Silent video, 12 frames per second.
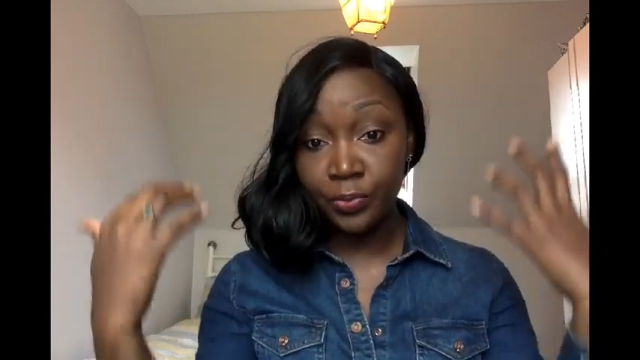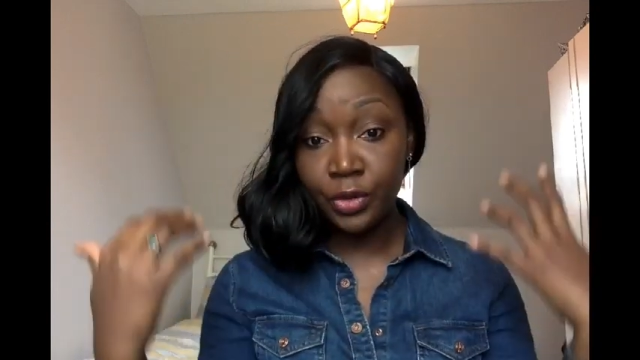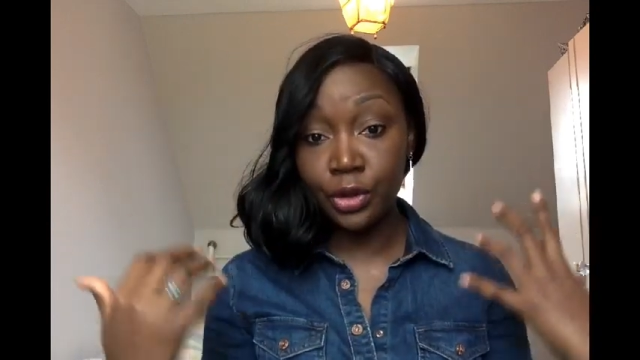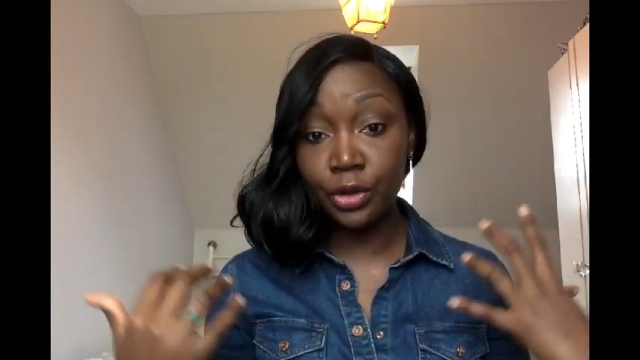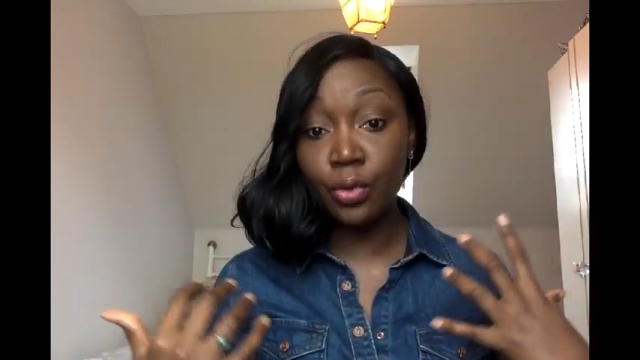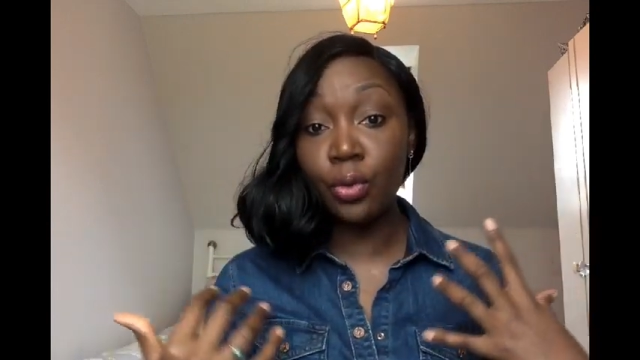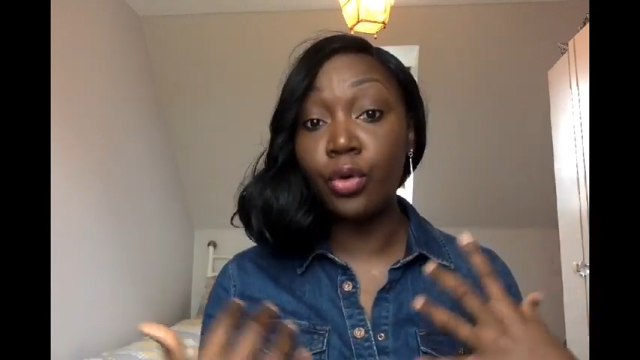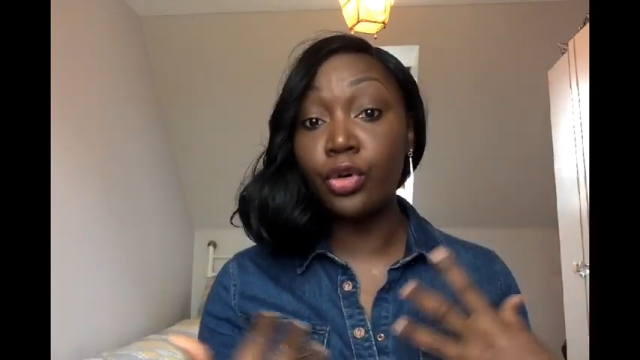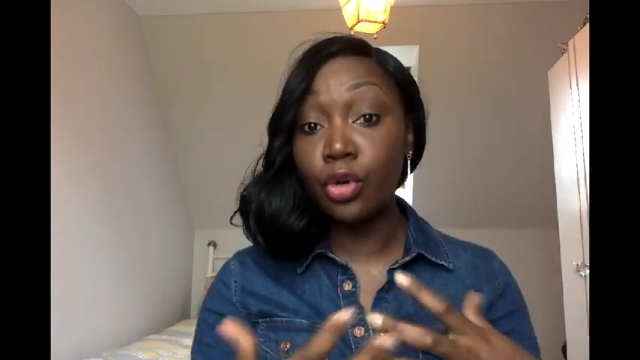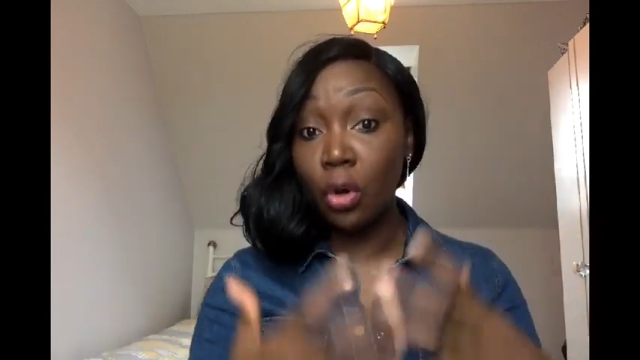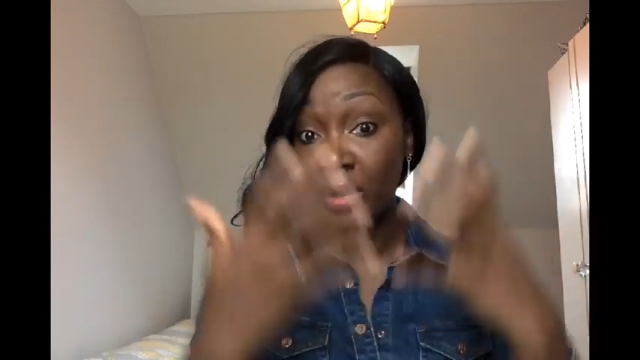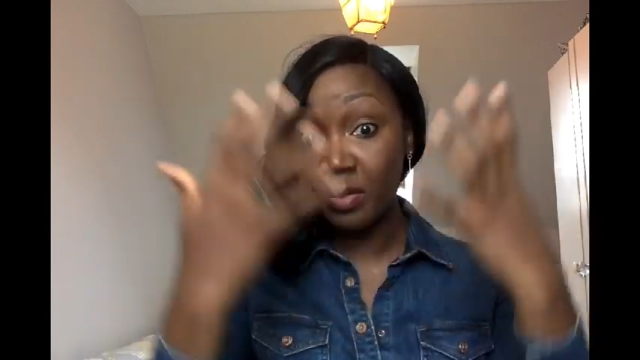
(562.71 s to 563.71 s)

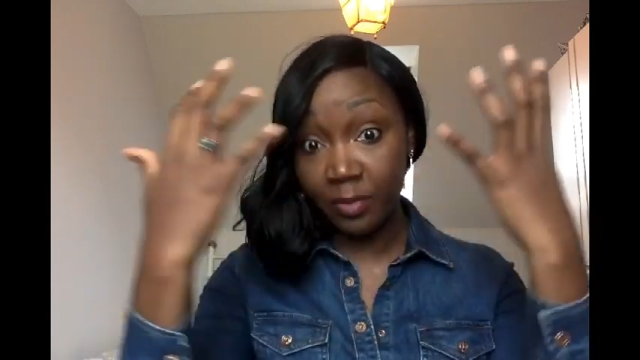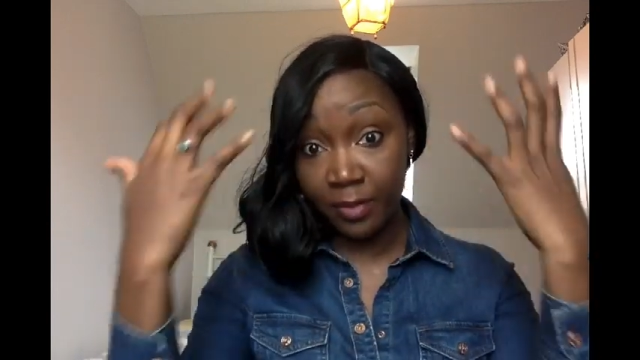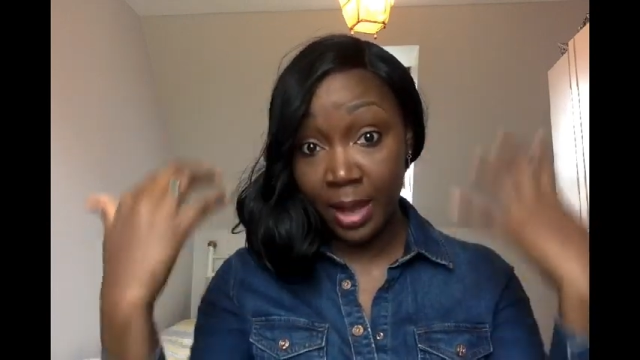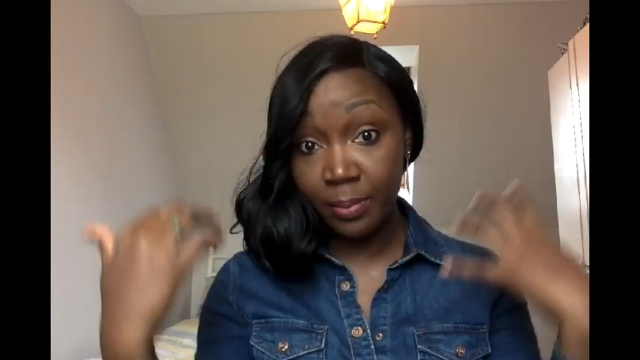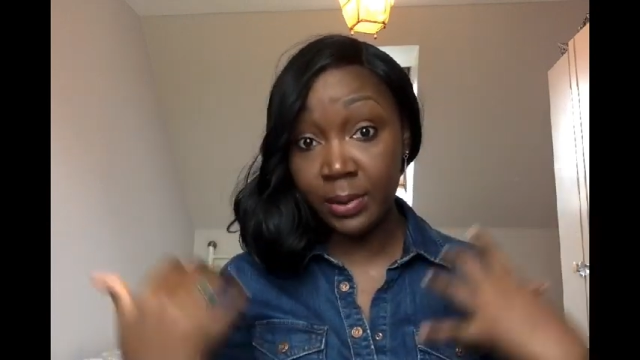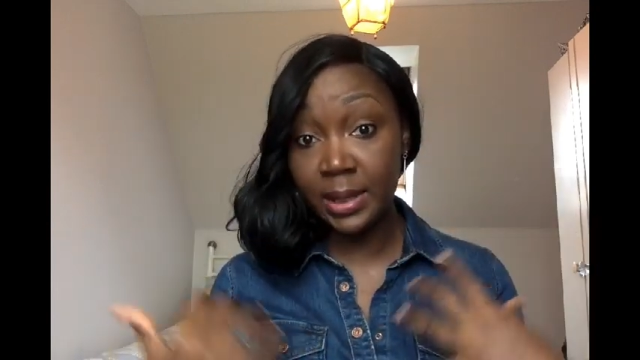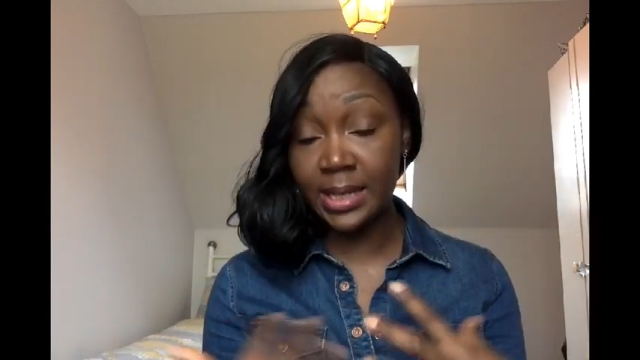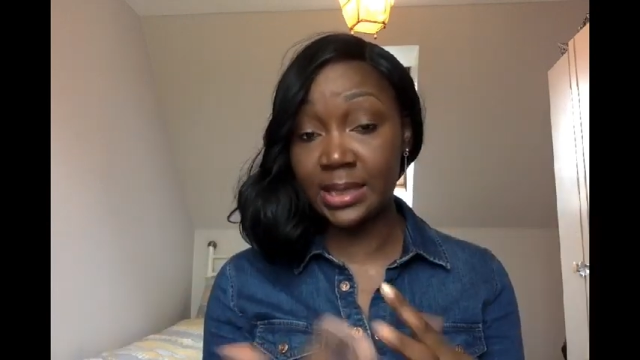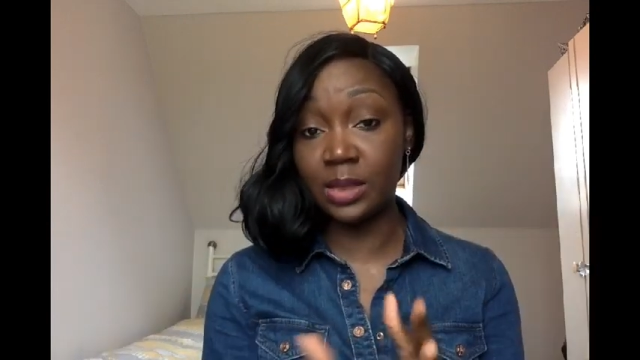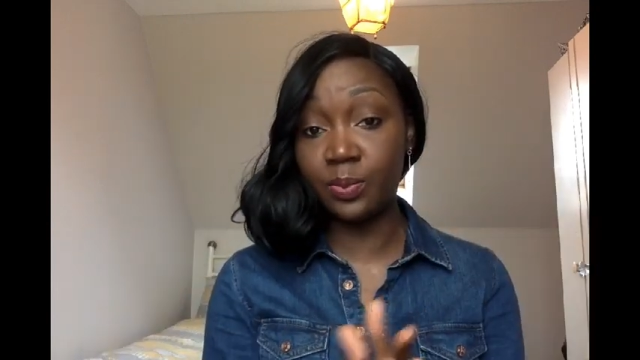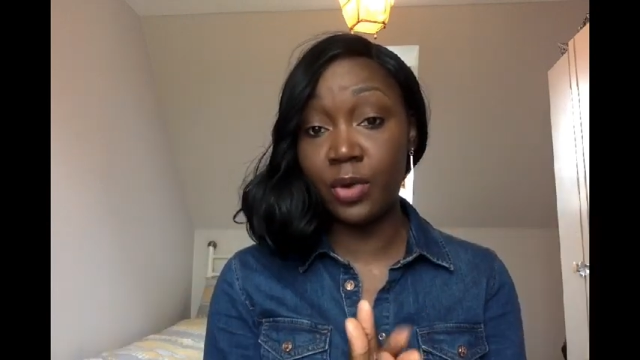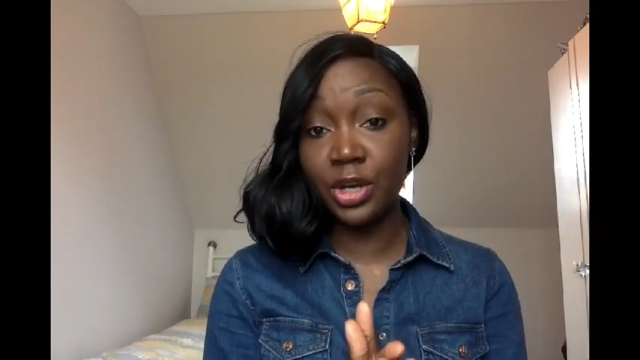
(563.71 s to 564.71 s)
non-verbal
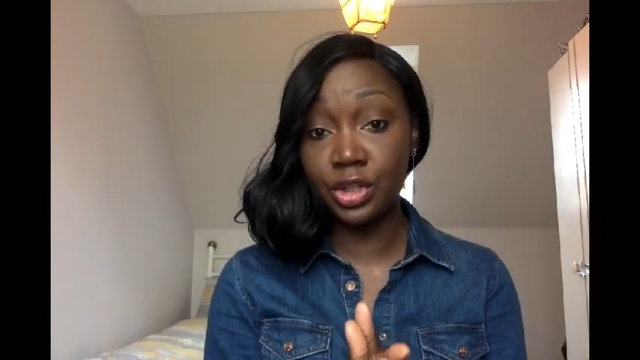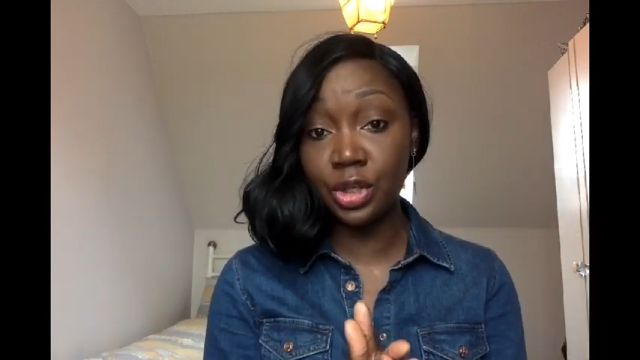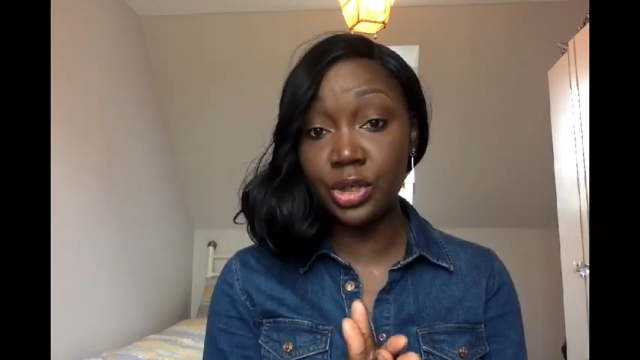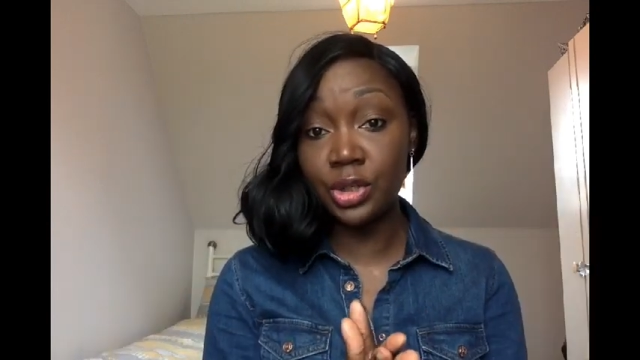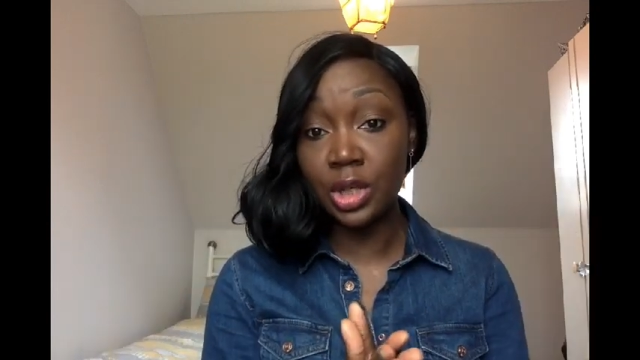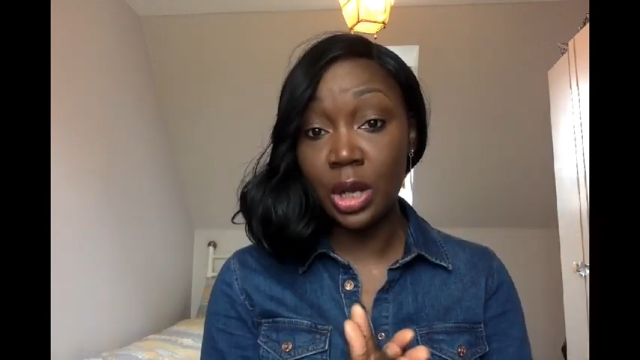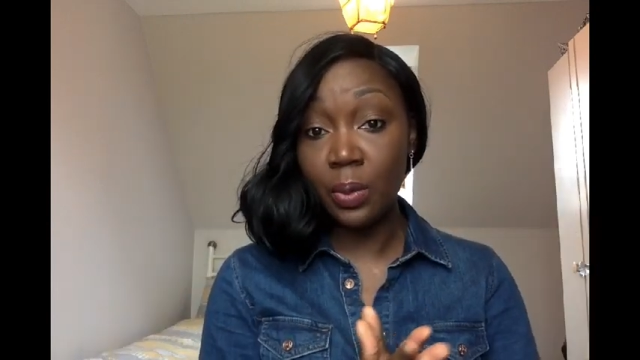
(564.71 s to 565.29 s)
expressions